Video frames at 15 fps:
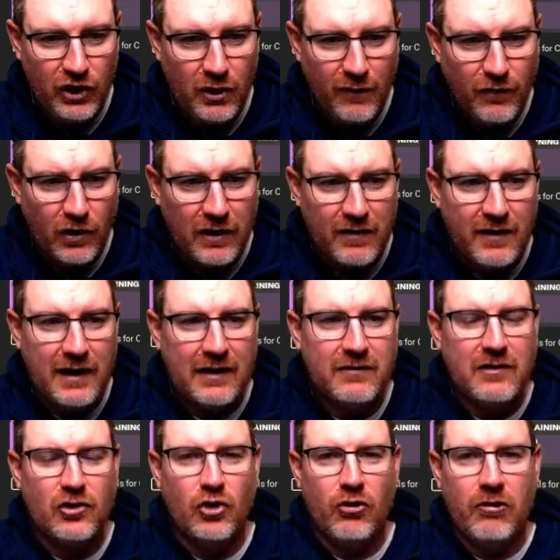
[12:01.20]
you, if not in the
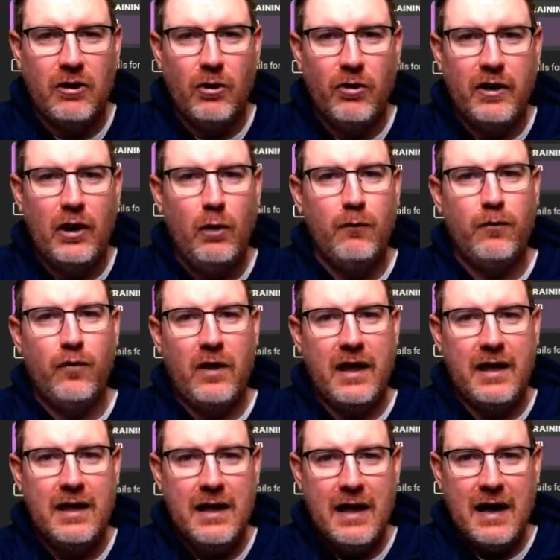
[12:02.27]
next tutorial, then
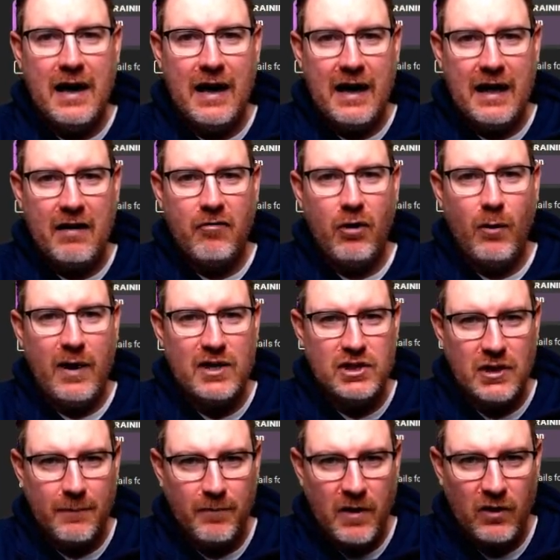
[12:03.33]
hopefully in
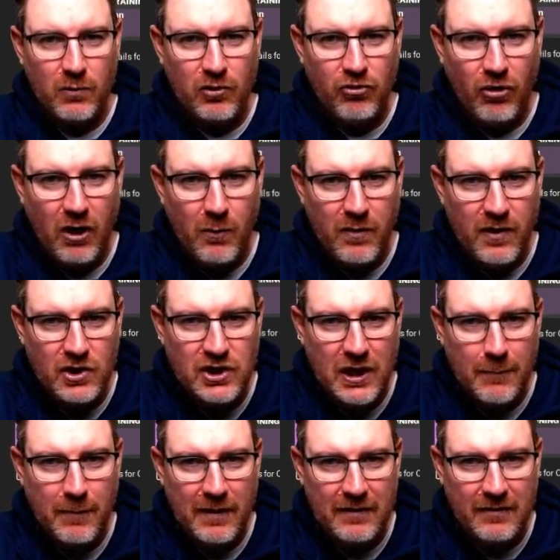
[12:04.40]
Croatia as we try and win the
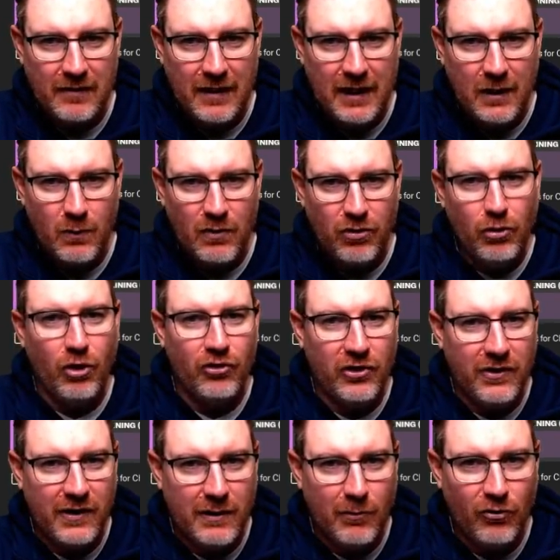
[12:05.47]
Champions League with not
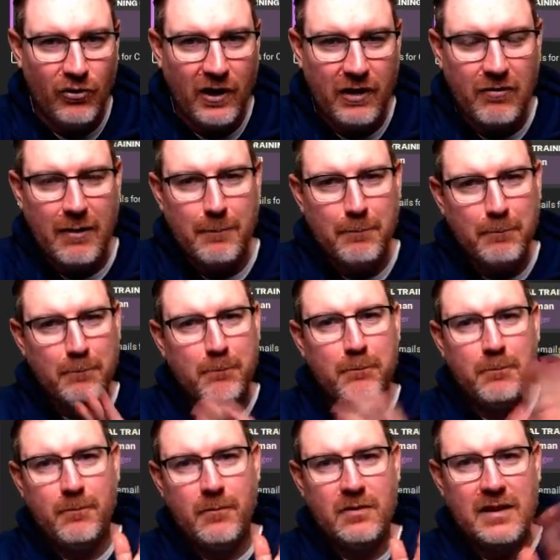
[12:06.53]
Dinamo Zagreb.
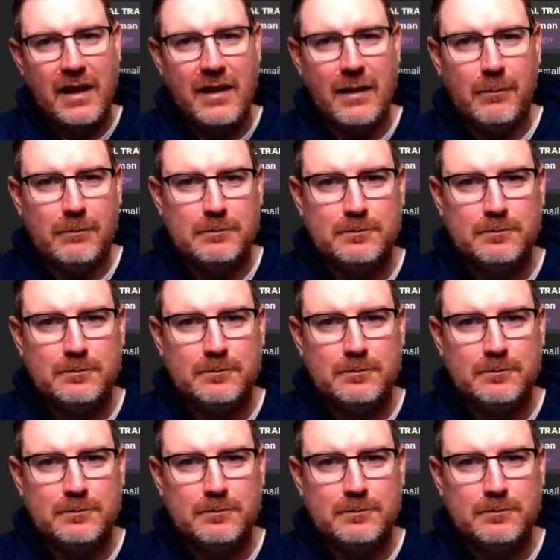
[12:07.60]
Take care.